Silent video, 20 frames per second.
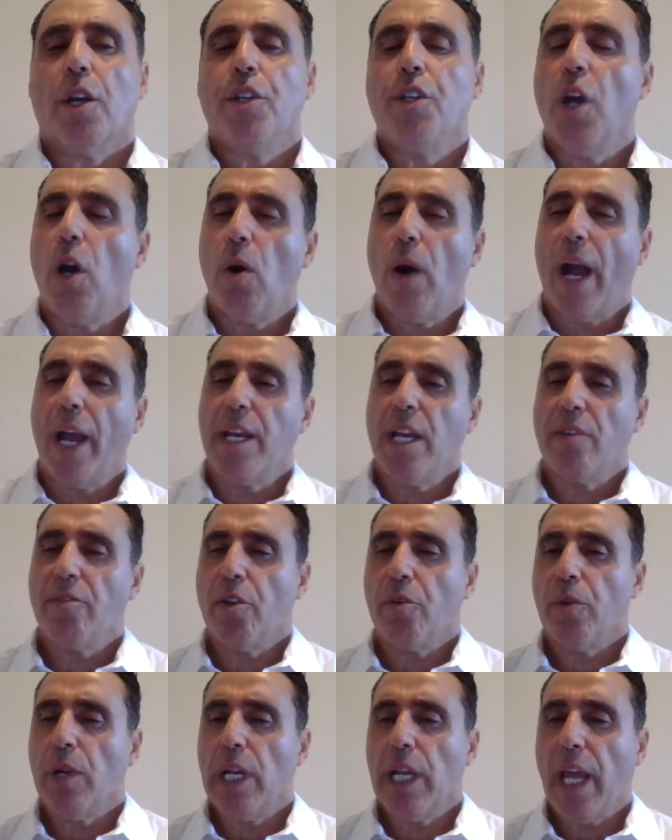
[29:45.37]
No, I
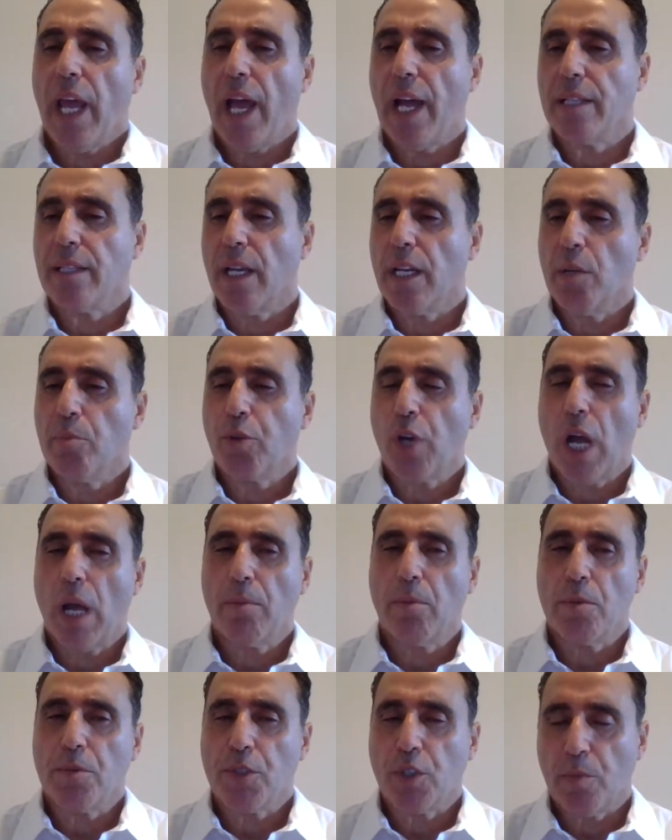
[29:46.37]
never really had any
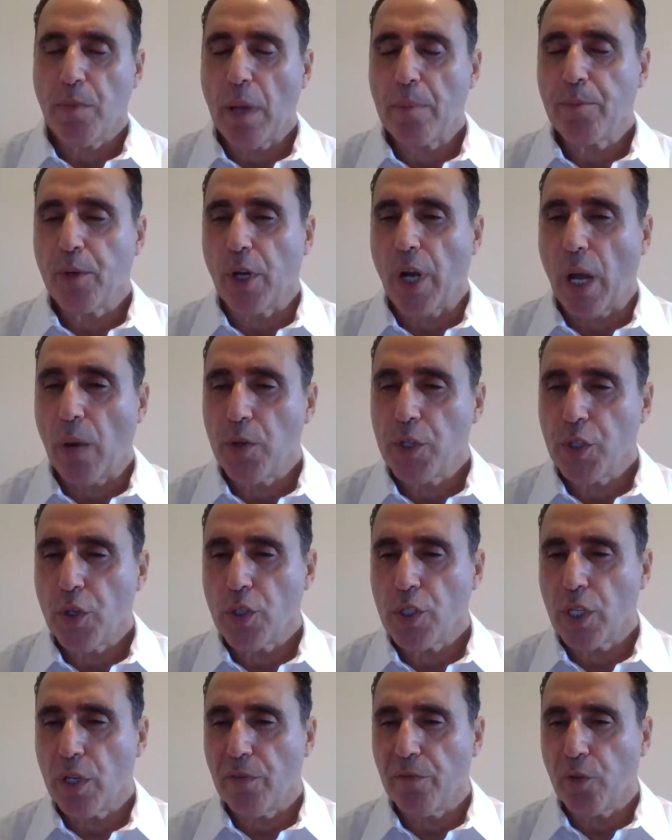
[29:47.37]
problems. Remember, I was
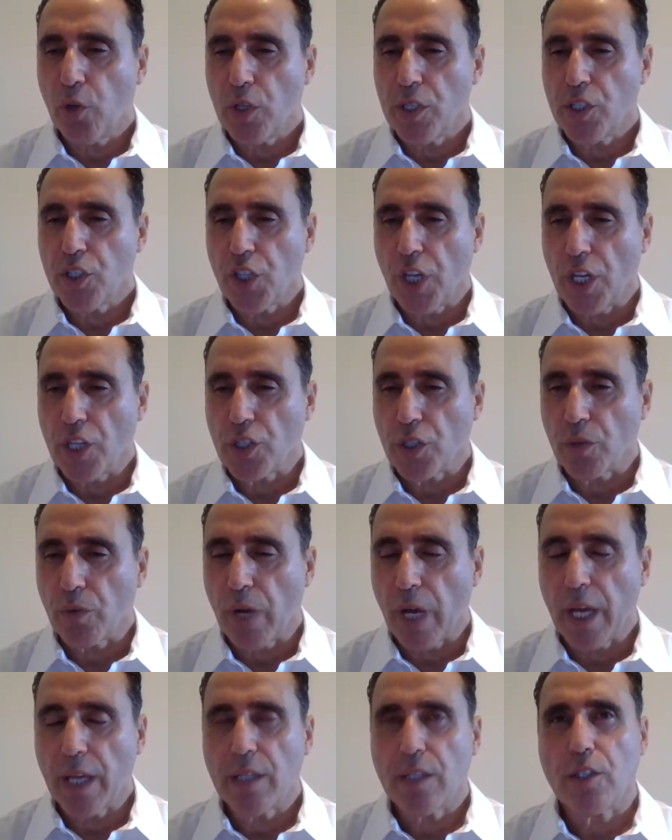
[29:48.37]
using a voice changer,
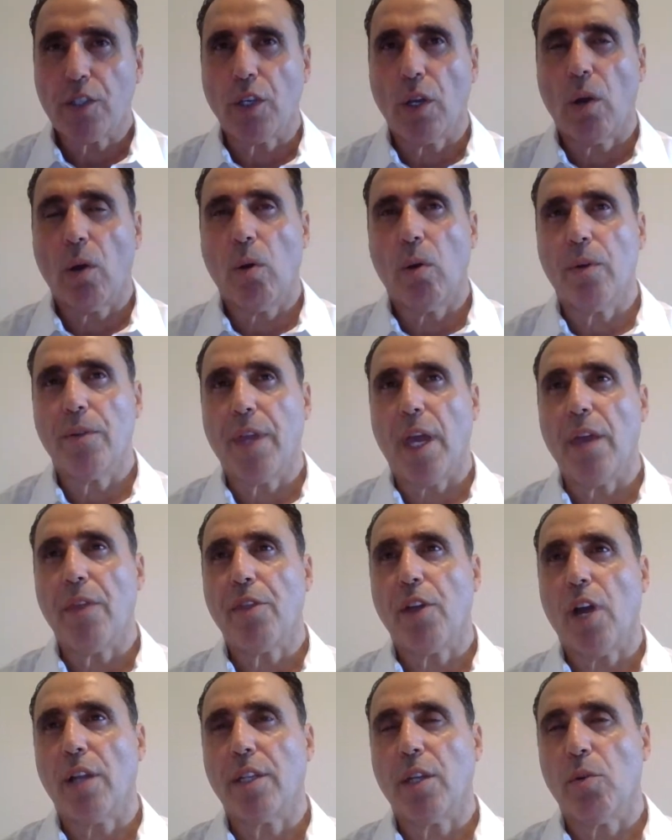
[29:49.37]
right? So they
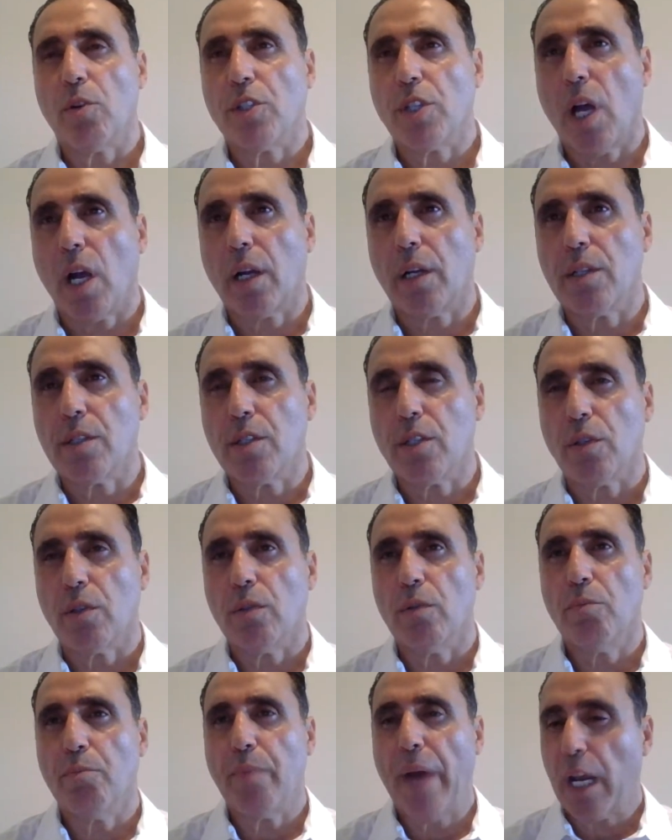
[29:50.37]
thought they were talking
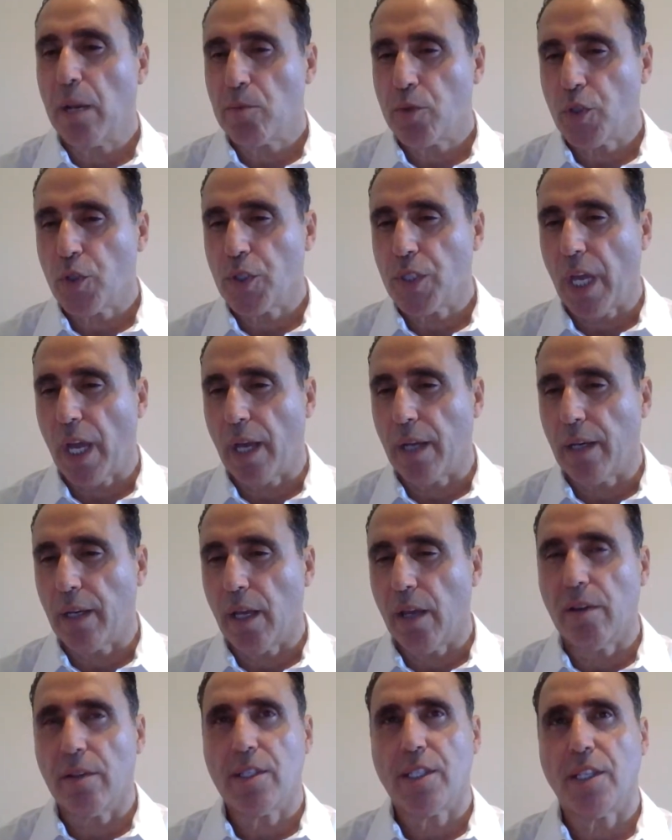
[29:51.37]
to Madam Suzanne,
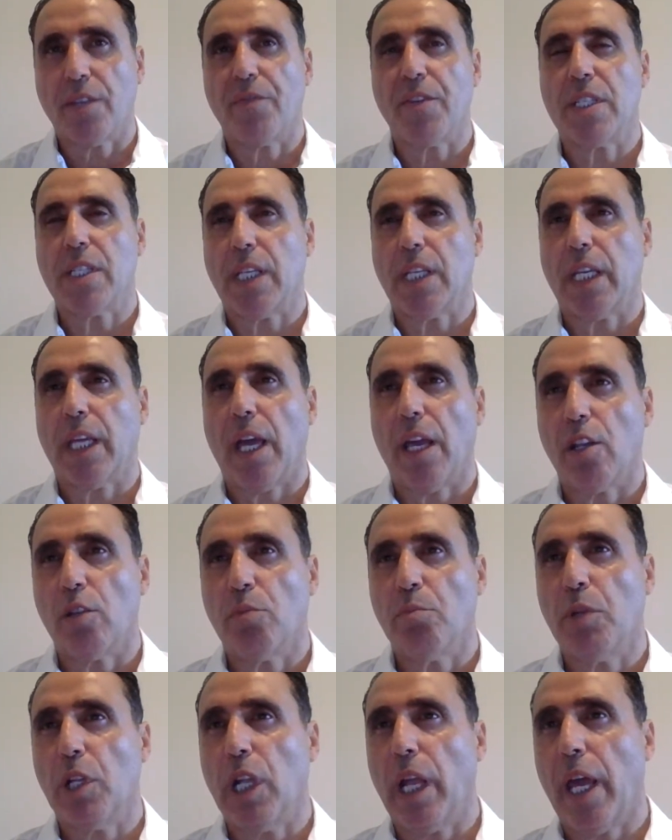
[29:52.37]
a
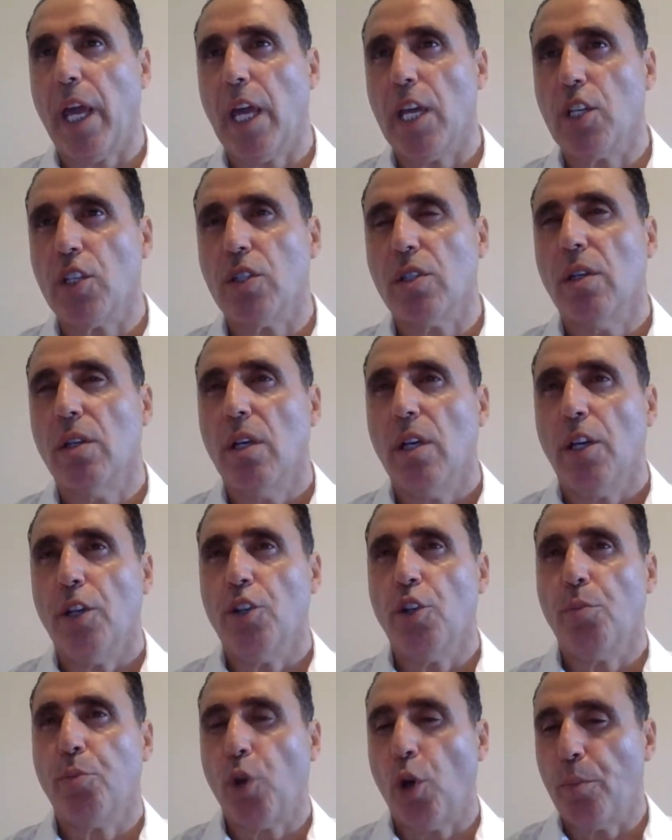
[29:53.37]
sophisticated, middle-aged,
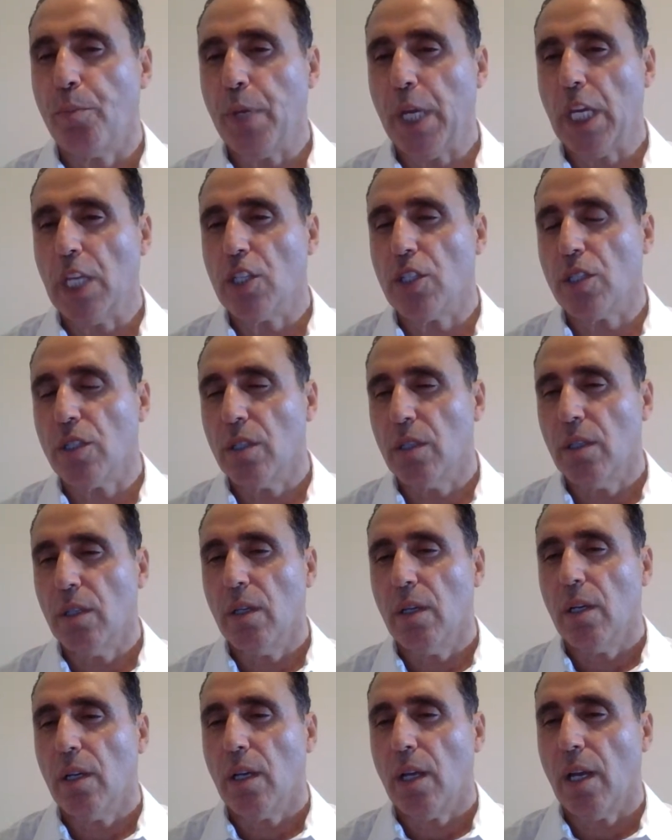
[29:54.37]
Newport Beach
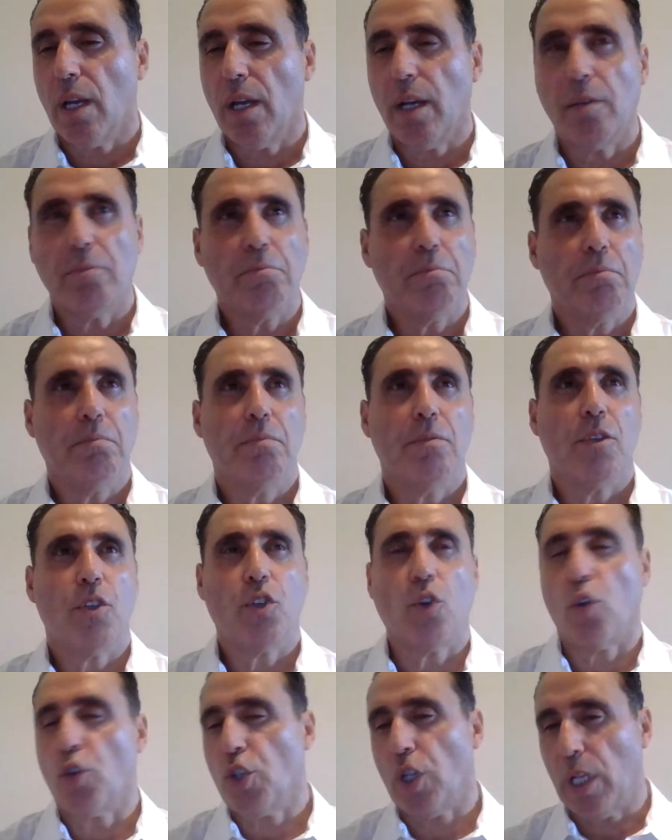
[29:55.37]

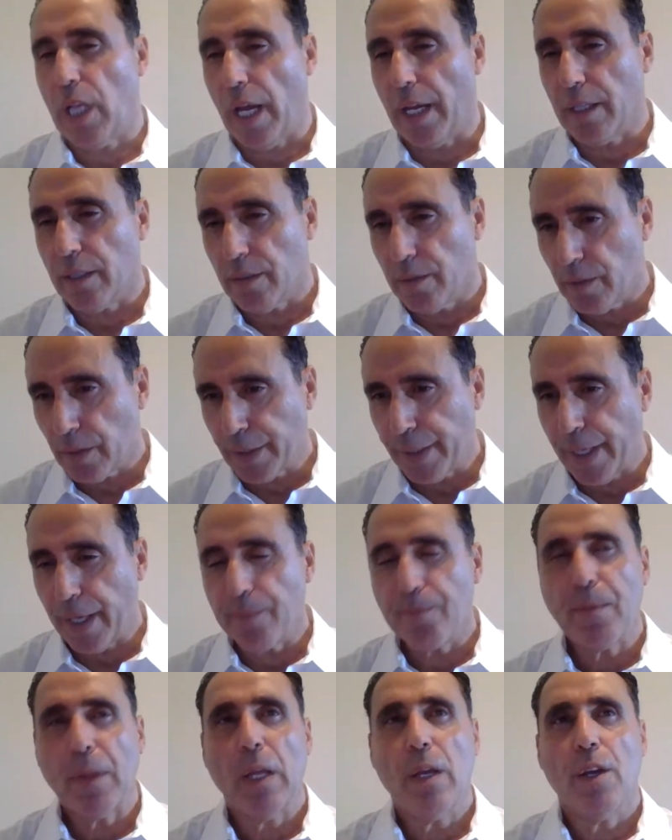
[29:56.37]
socialite,
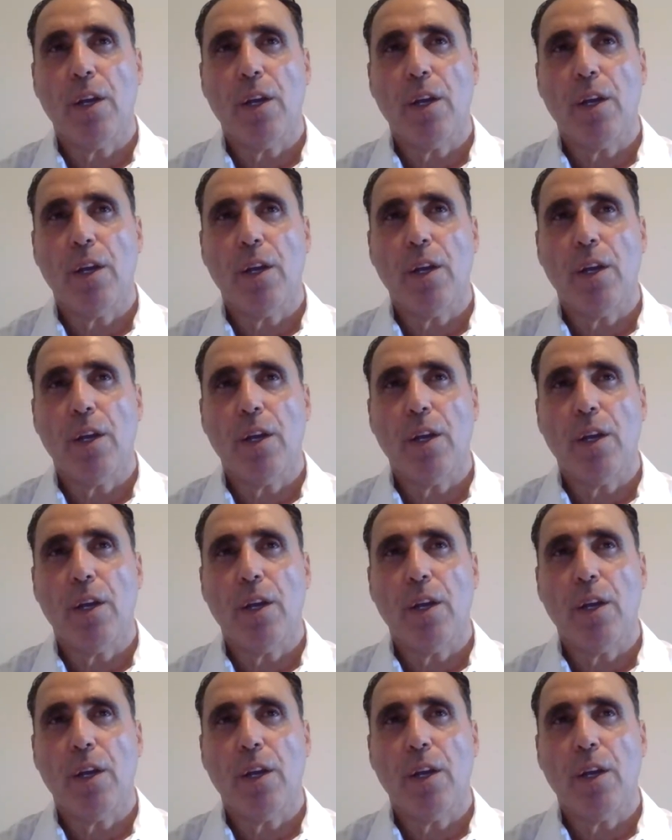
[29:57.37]
okay?